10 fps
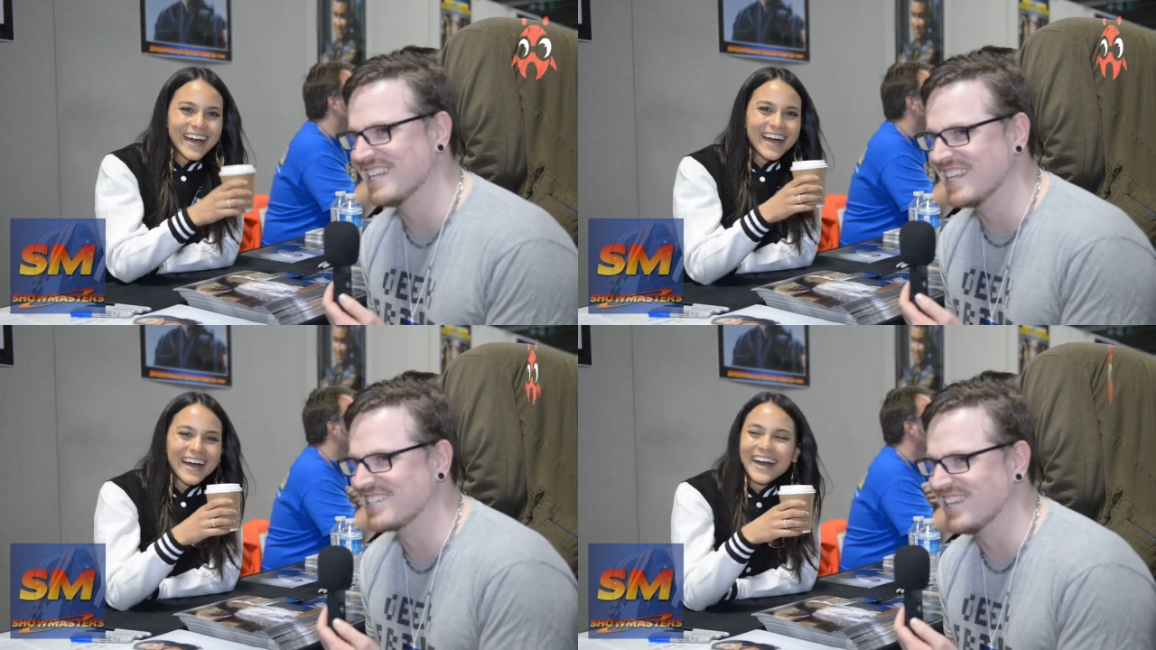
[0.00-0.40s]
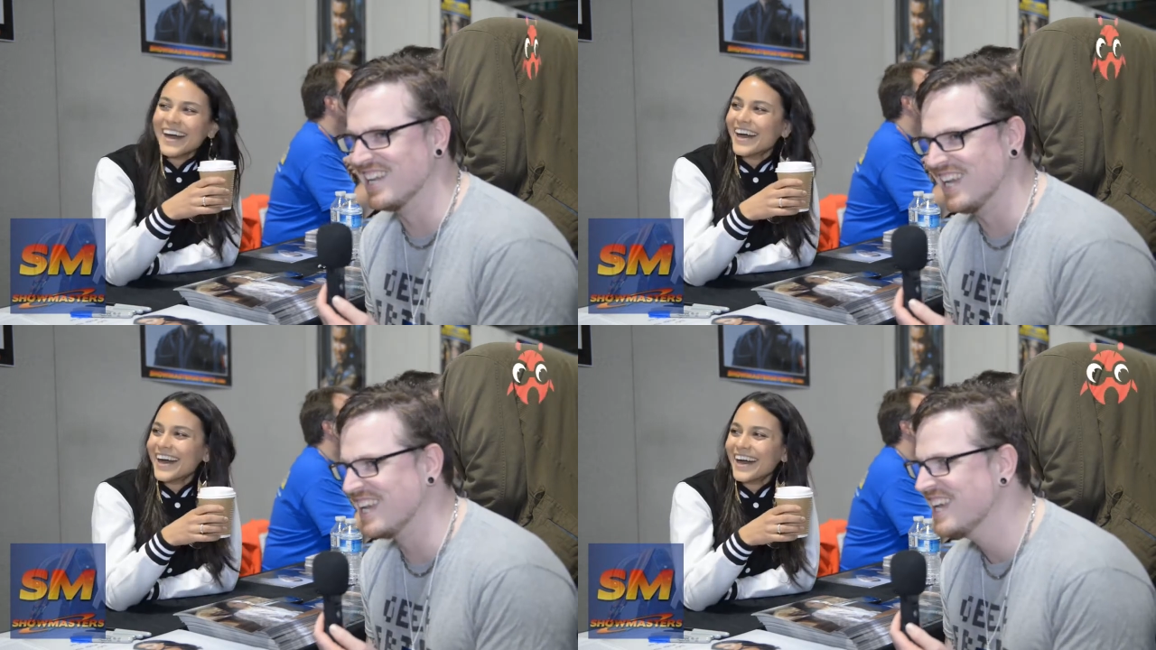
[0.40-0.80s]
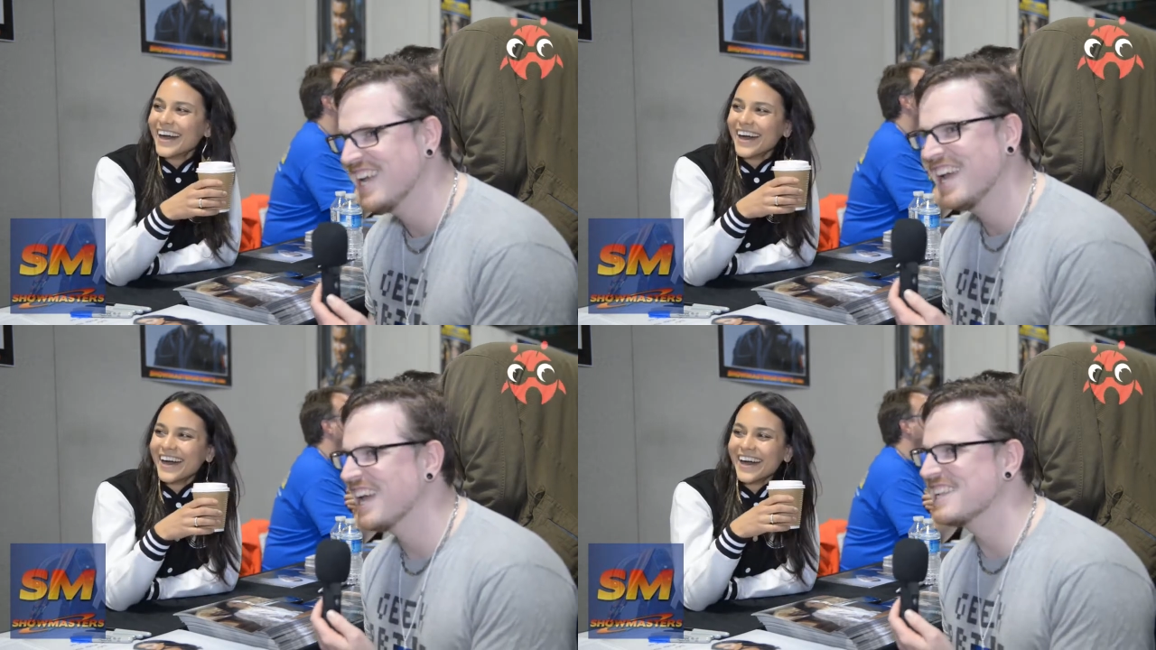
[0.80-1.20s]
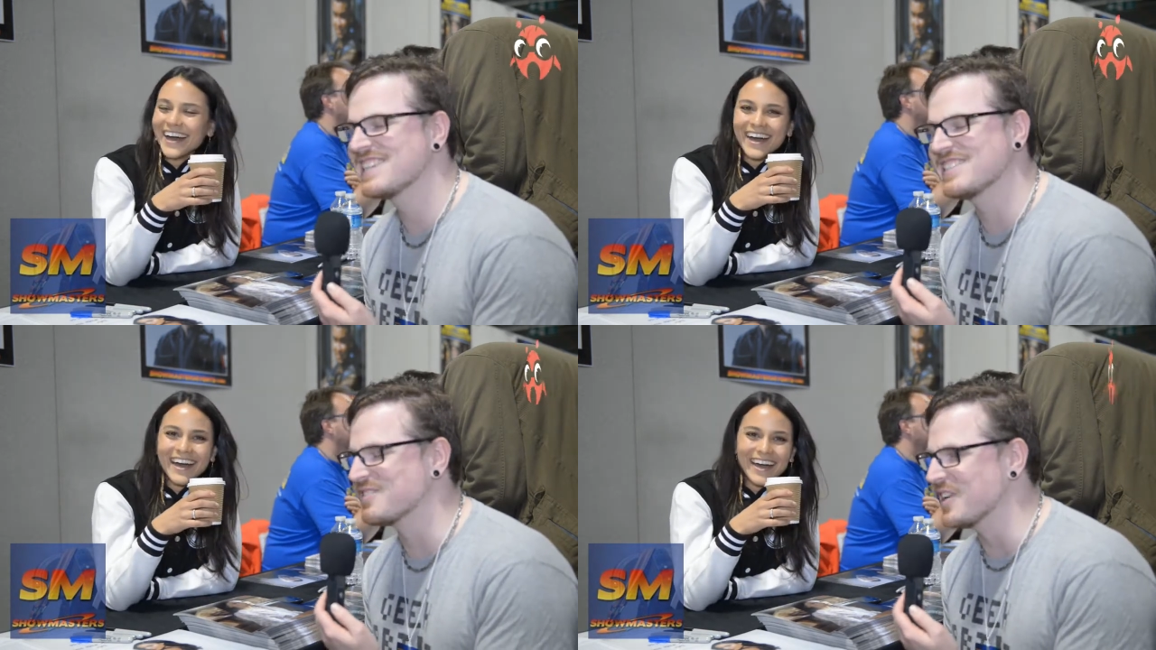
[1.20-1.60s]
Speaker 1: literally, this is
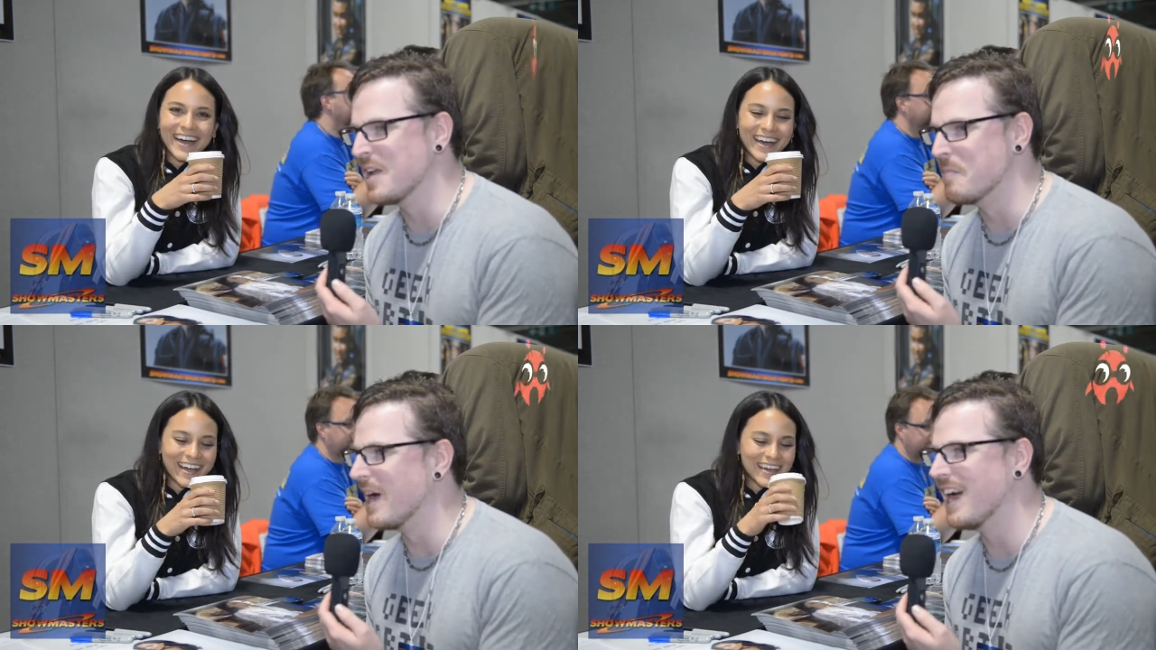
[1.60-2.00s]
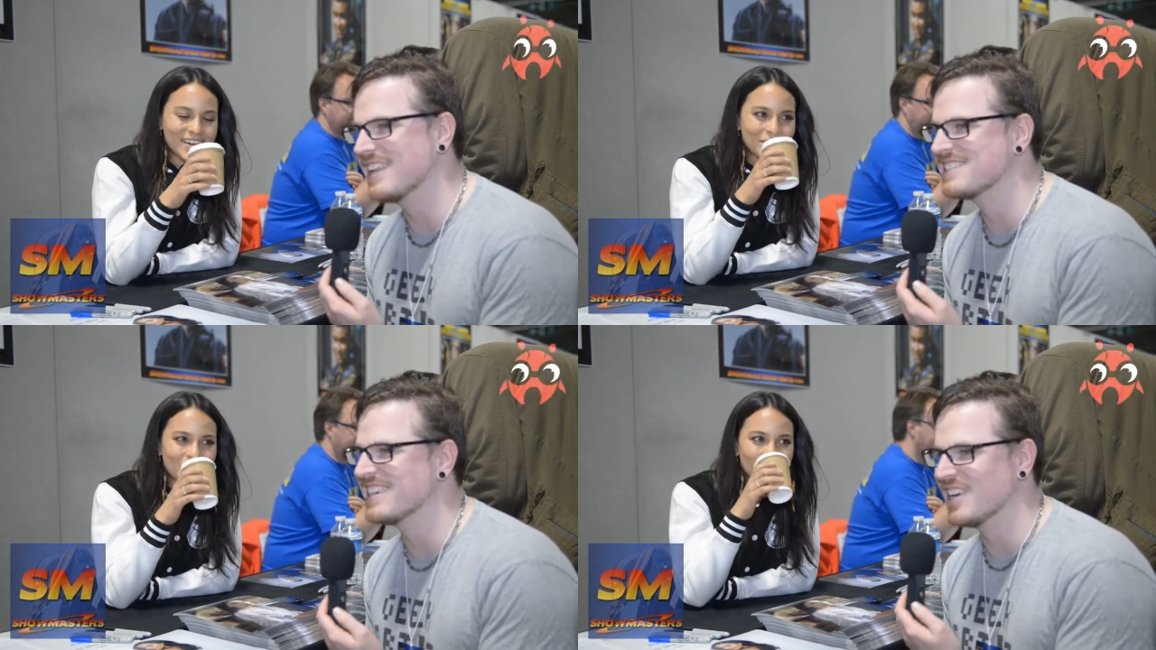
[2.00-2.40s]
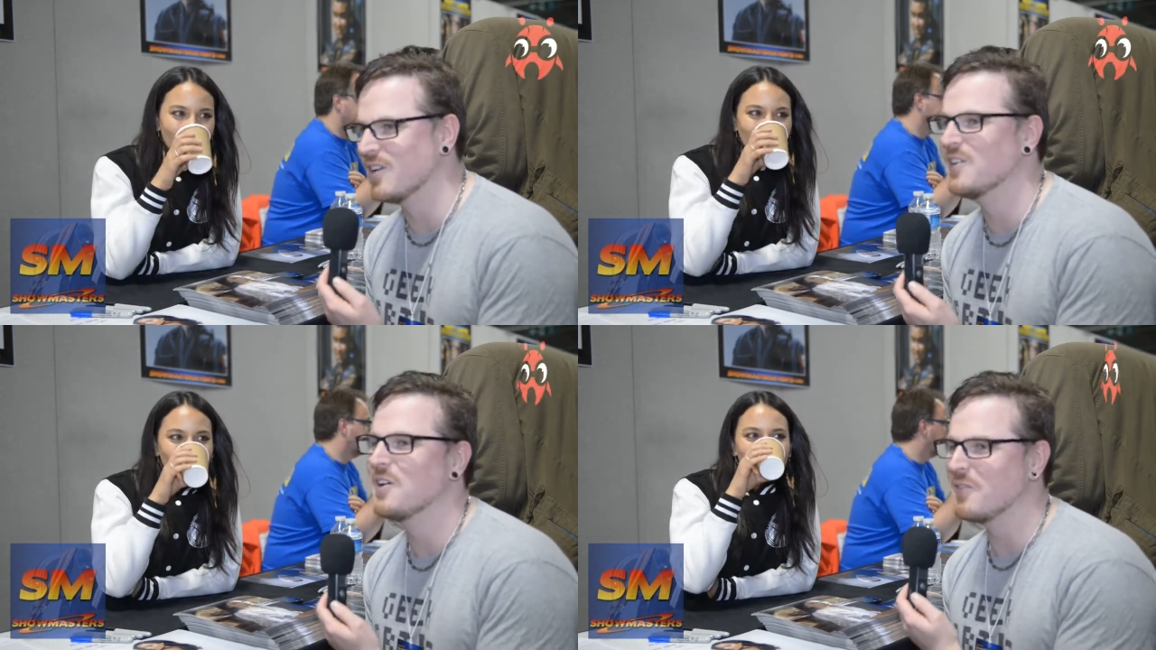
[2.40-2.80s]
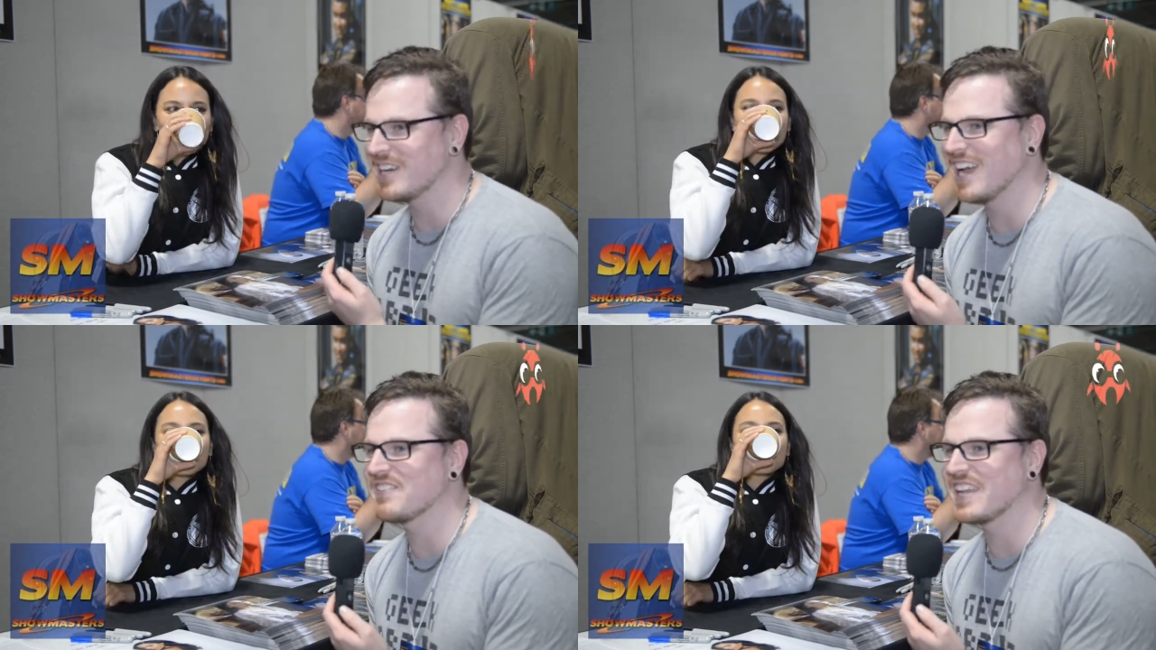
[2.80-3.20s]
really bad. You know, when you have to